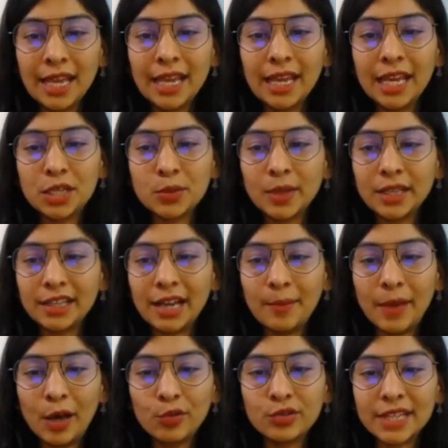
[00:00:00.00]
It will
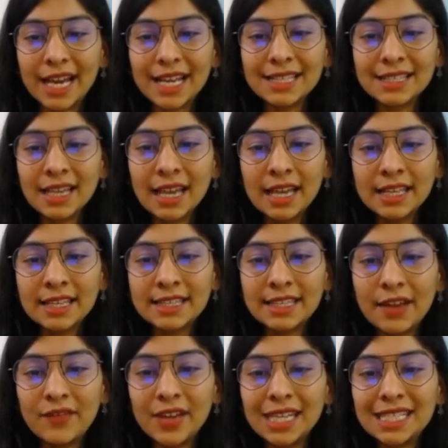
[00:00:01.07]
come out as
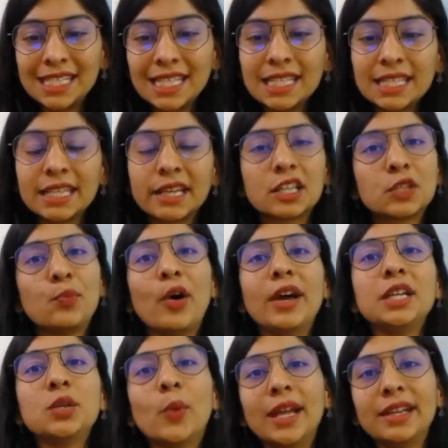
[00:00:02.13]
76.19%.
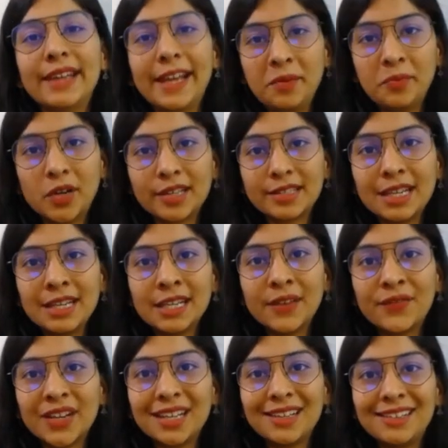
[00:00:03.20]

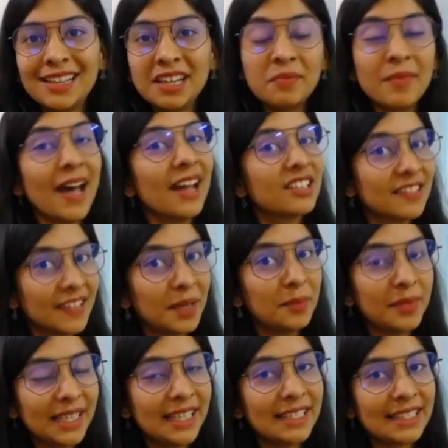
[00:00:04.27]
If it didn't match, then
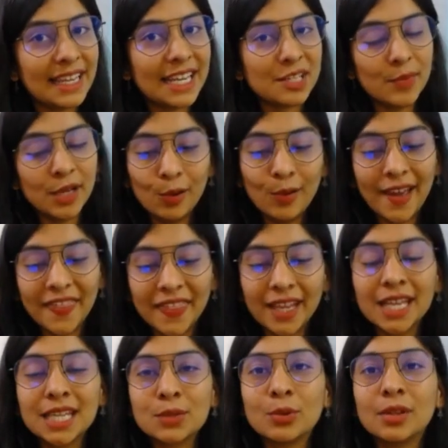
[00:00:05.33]
please let me know. I
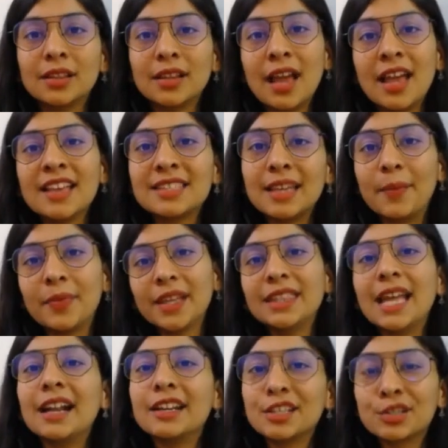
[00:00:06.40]
think it will something
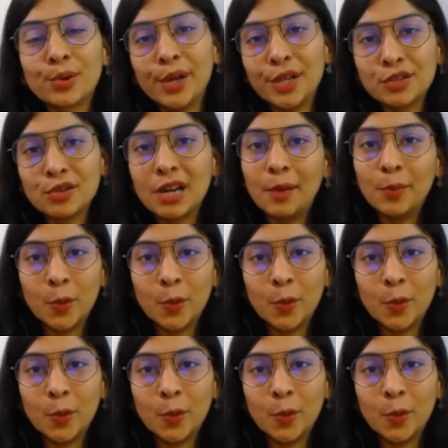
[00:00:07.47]
that is going to come